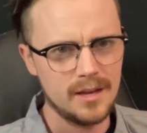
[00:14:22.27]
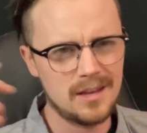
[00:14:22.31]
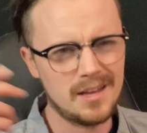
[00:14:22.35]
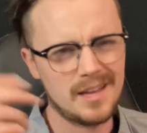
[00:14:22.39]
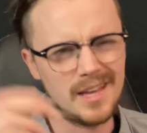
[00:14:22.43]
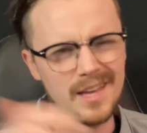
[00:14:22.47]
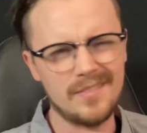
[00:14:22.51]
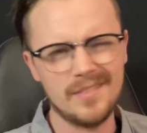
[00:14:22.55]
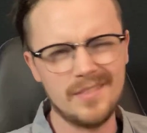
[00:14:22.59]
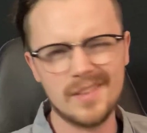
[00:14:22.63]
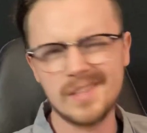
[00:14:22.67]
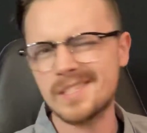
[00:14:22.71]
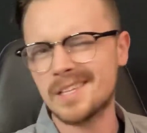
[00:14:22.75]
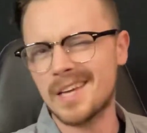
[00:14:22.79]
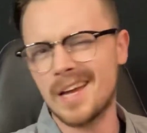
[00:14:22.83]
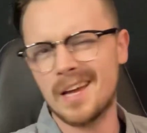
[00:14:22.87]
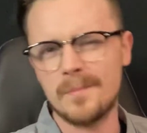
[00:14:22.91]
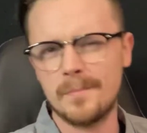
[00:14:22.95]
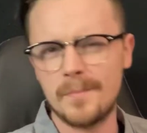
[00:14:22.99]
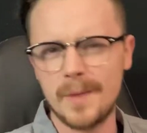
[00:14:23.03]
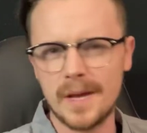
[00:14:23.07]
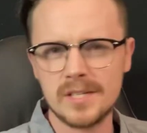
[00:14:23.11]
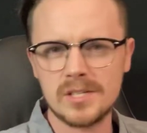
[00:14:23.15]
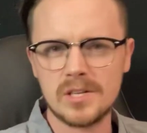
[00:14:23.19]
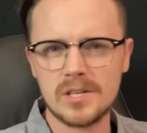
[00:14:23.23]
in this kind
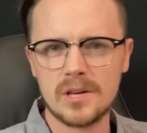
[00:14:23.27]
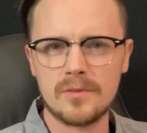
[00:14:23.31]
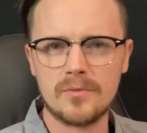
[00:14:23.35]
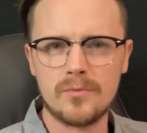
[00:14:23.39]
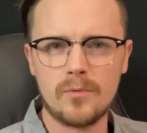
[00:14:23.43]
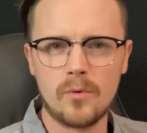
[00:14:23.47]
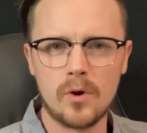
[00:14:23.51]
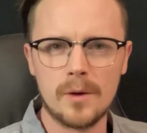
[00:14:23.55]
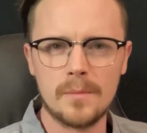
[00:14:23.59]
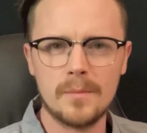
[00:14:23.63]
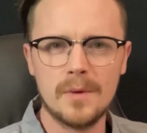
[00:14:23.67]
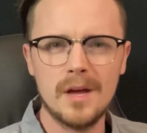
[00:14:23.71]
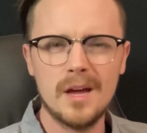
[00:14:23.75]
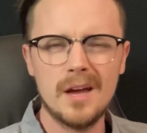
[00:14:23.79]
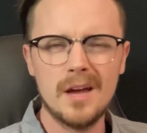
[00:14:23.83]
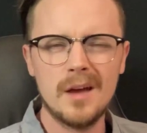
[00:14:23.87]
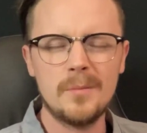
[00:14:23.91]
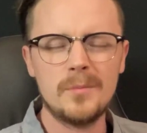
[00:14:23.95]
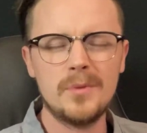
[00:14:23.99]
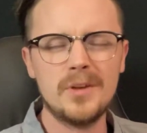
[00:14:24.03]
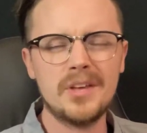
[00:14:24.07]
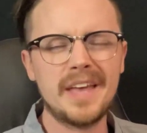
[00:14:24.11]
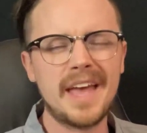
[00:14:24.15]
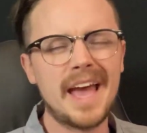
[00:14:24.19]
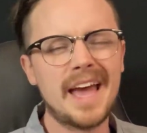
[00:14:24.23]
of basic form,
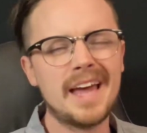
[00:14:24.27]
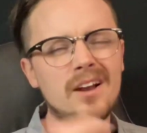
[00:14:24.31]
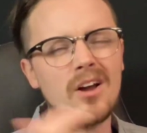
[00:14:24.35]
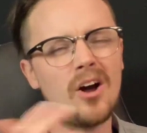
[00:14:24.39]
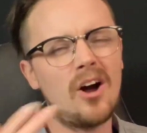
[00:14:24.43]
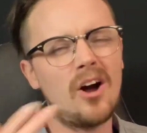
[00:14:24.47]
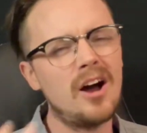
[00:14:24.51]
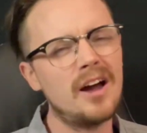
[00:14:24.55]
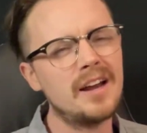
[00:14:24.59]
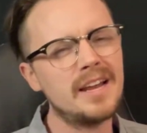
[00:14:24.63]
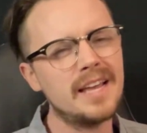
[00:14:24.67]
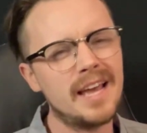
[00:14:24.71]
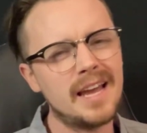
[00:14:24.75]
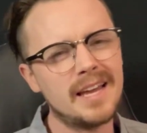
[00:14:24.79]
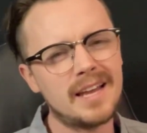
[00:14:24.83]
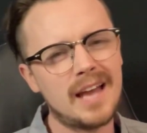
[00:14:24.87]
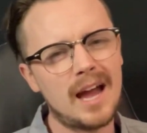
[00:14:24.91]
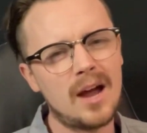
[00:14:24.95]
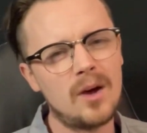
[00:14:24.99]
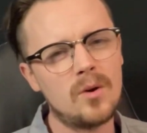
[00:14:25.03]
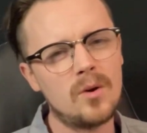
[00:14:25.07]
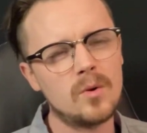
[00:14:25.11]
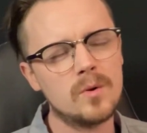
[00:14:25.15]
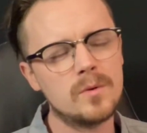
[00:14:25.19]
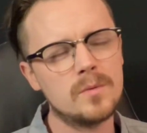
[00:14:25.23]
but you can't audiate
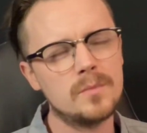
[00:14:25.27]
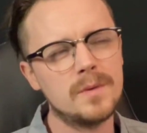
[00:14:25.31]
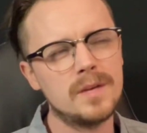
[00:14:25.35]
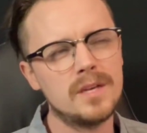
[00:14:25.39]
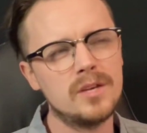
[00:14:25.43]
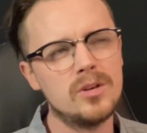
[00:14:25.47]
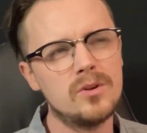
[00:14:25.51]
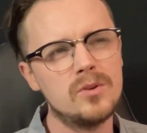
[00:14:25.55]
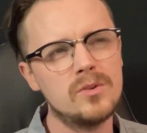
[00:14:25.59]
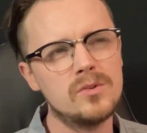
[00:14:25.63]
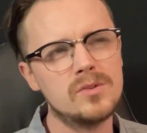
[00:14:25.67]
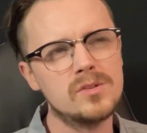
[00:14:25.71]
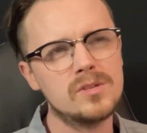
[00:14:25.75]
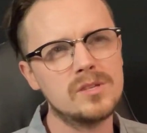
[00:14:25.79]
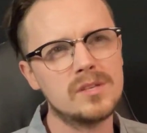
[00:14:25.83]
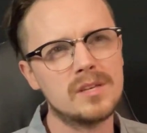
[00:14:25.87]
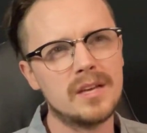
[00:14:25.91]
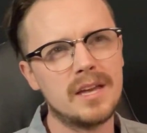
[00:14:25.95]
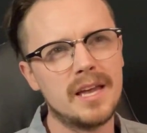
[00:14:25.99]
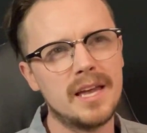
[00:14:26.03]
how it would be used